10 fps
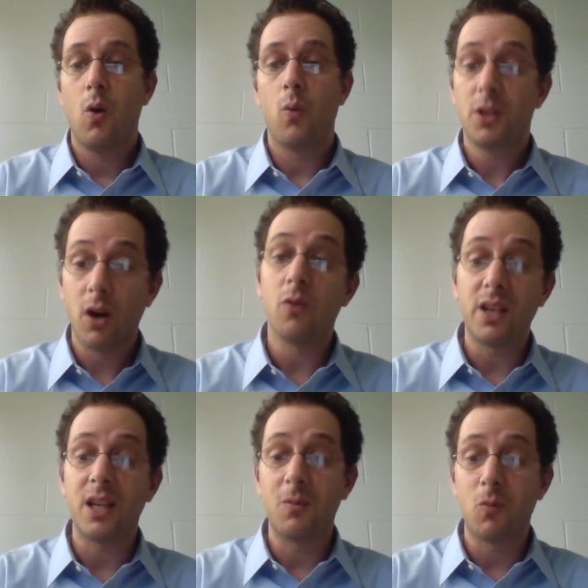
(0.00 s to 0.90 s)
we don't
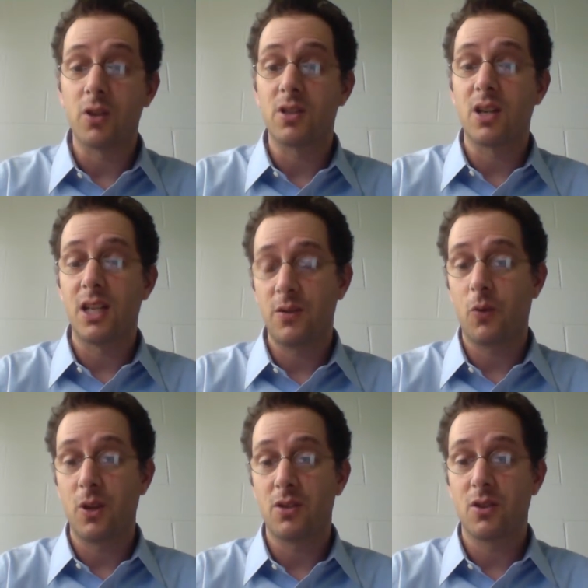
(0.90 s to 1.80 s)
need more
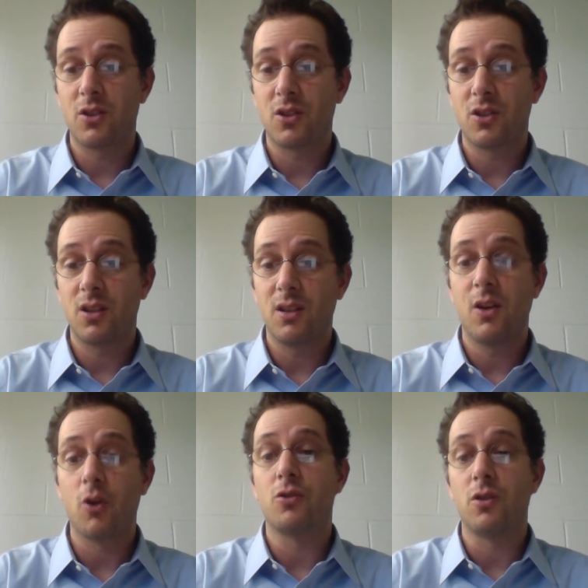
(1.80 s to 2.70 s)
scientific research in
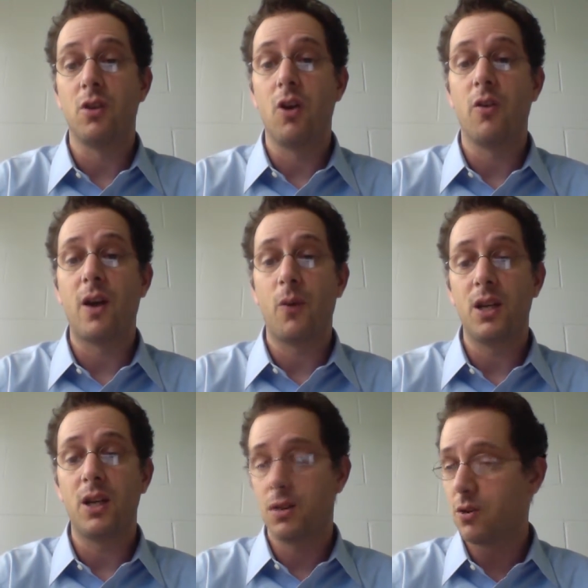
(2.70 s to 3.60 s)
order to know that we
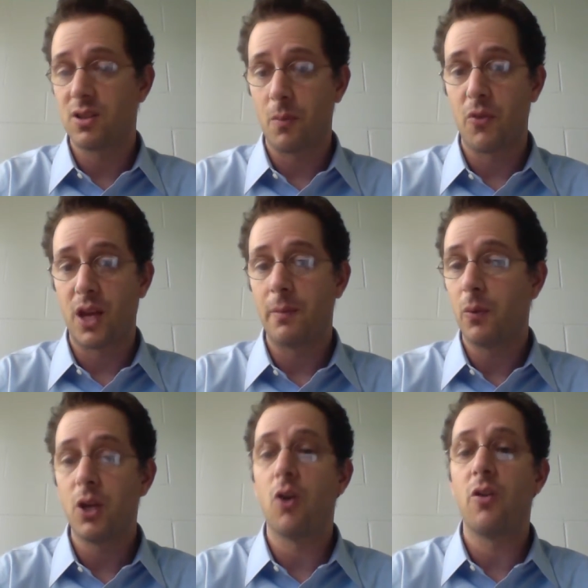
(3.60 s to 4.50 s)
need to do something. I mean,
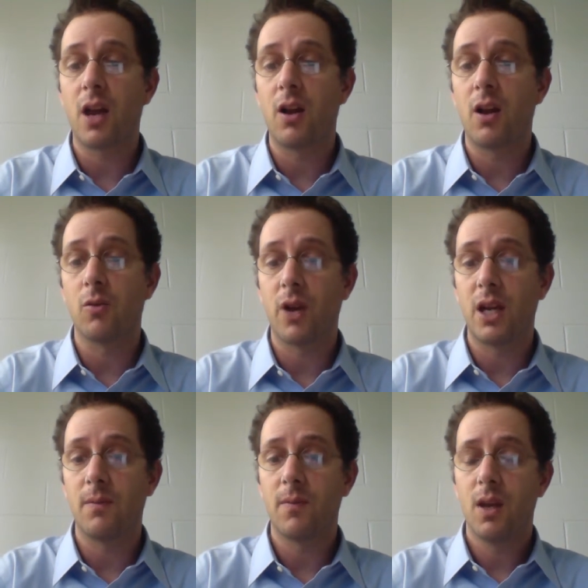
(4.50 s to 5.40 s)
we know that
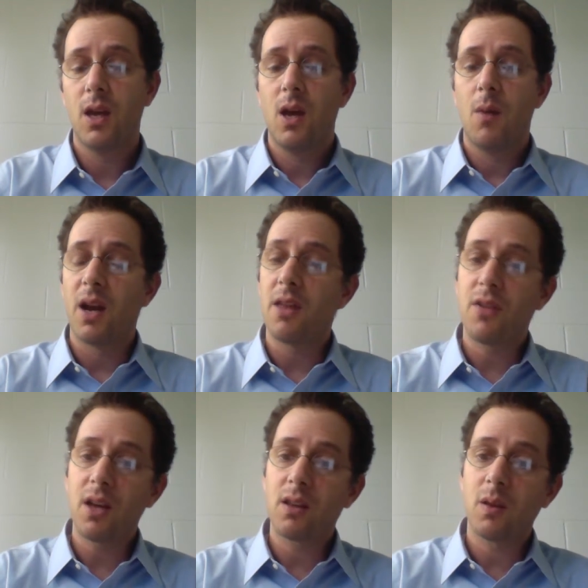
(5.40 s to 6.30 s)
already. But I
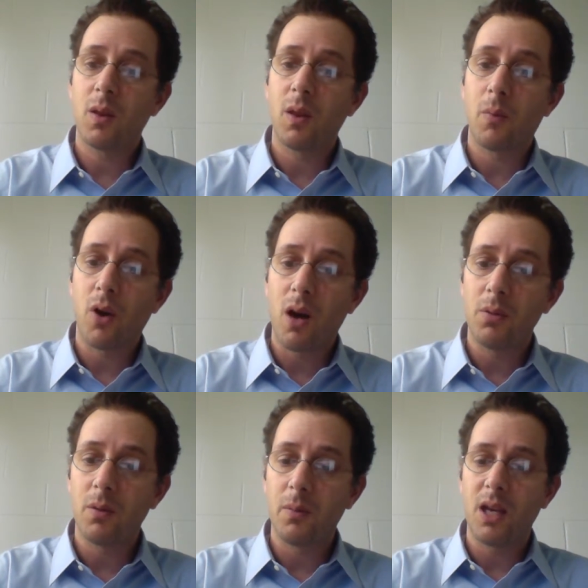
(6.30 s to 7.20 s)
think the
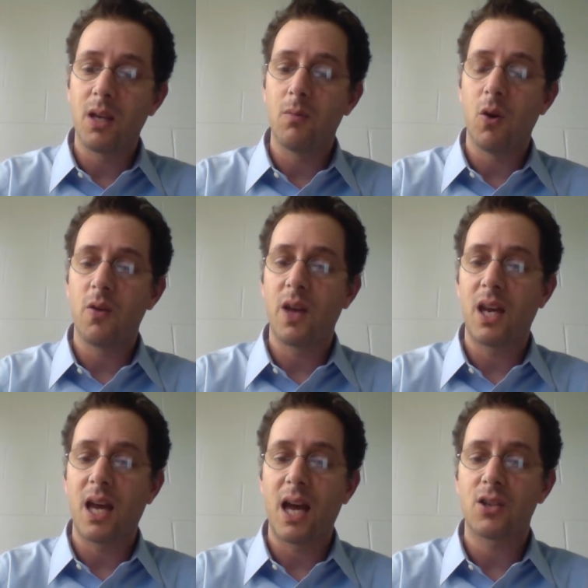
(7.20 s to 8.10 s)
problem in
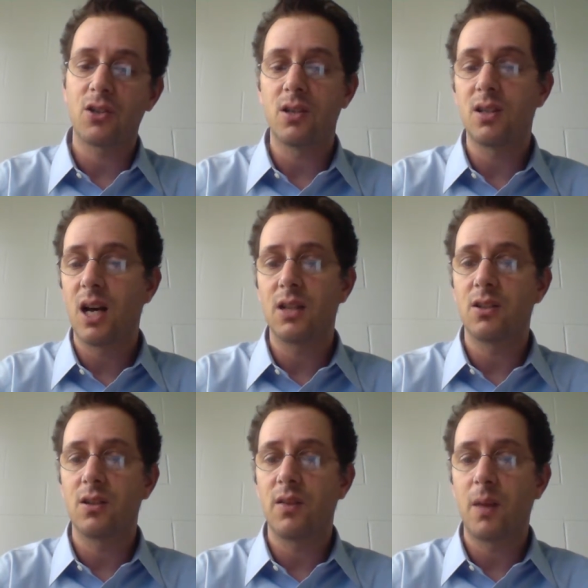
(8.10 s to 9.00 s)
motivating action is
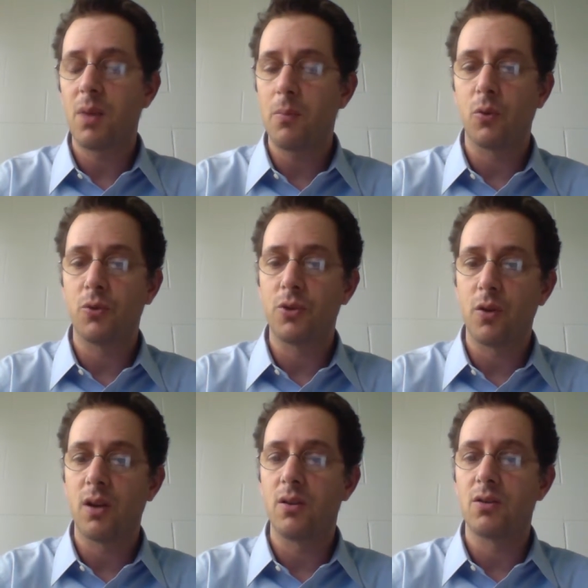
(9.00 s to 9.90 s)
not that people
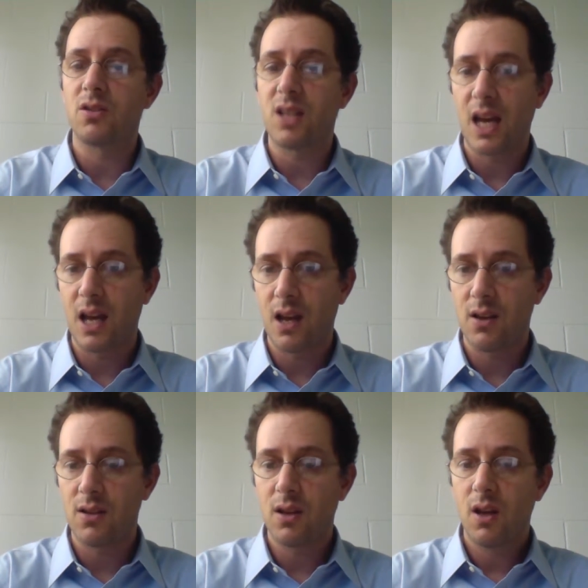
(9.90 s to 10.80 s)
don't
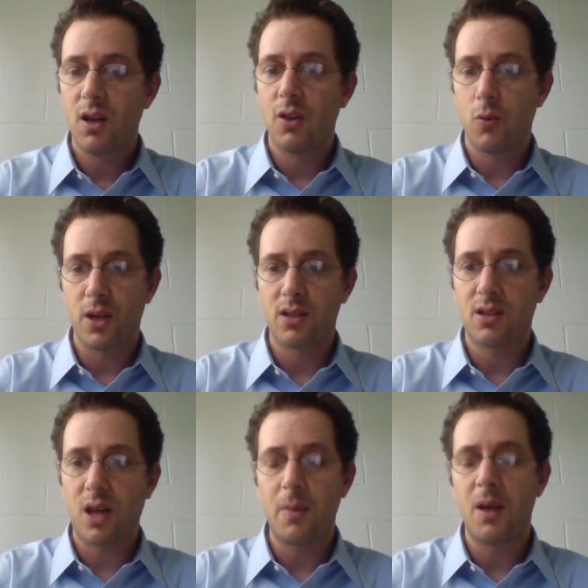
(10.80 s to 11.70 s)
understand the
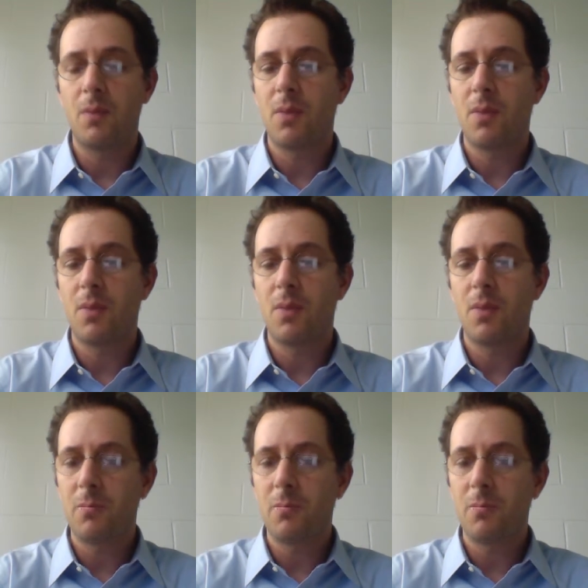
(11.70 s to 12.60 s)
risk. I mean, maybe
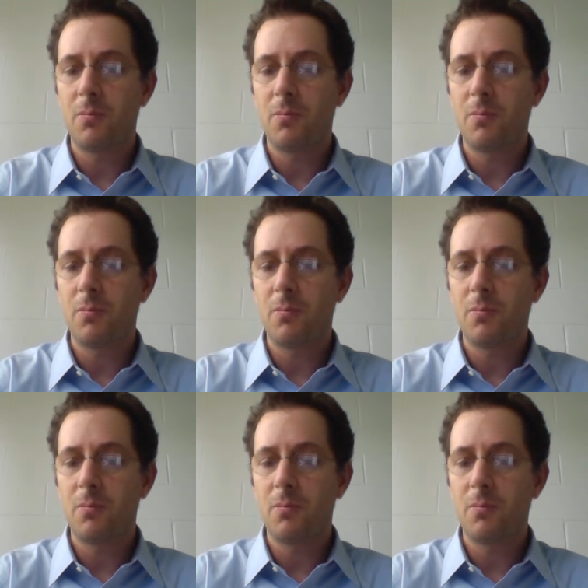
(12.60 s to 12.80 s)
that's